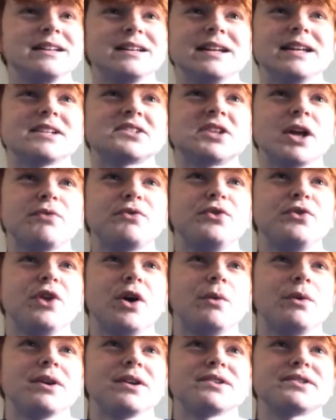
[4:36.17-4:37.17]
it's stuff you
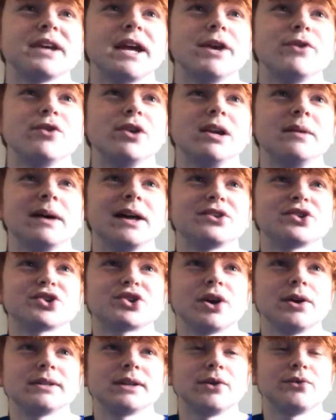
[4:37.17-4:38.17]
don't want to say, really. That just
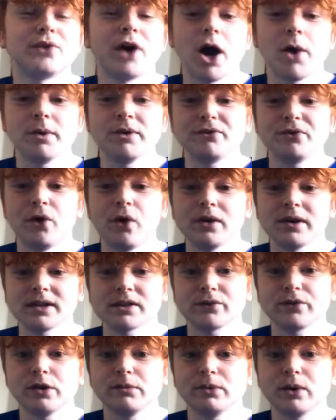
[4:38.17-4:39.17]
shows how far we've fallen as a
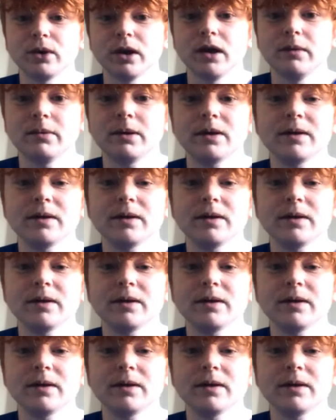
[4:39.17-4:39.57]
football club.